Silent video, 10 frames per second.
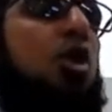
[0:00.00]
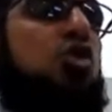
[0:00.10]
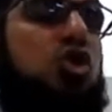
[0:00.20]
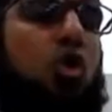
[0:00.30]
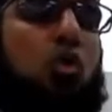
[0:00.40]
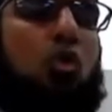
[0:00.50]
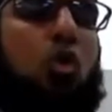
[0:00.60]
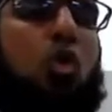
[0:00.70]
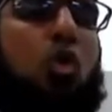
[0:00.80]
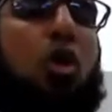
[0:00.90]
So
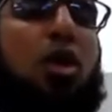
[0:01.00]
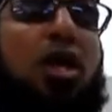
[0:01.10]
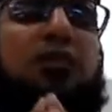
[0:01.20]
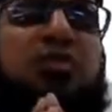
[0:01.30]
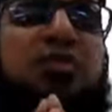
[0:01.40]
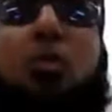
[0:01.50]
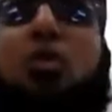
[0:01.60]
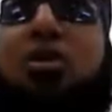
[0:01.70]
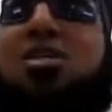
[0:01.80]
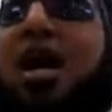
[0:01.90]
if
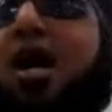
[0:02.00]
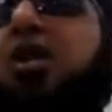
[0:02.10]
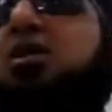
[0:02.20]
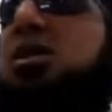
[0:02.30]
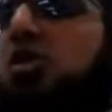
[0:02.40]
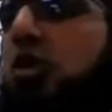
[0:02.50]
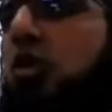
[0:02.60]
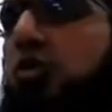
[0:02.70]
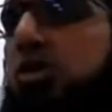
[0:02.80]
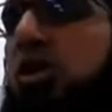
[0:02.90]
someone's heart is
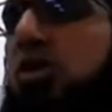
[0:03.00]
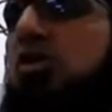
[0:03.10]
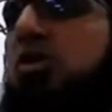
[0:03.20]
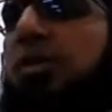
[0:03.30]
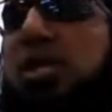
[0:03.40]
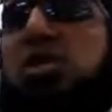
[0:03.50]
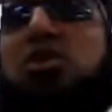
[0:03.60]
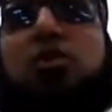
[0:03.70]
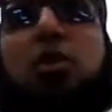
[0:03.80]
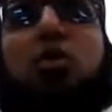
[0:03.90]
closed to the message
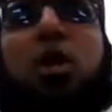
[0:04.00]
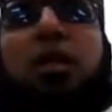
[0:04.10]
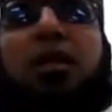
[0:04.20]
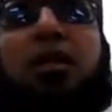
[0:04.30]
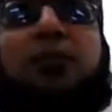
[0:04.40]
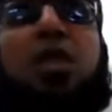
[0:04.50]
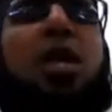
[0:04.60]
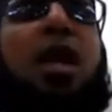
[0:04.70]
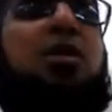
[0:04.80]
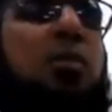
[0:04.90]
of the Quran
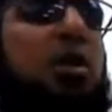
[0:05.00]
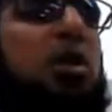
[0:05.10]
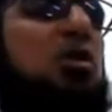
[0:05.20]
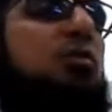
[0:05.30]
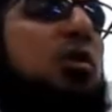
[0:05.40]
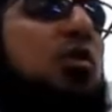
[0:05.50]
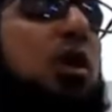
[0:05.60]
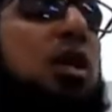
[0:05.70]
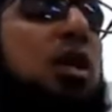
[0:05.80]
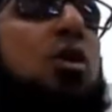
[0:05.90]
and the miracle of the
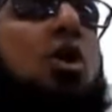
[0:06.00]
Quran,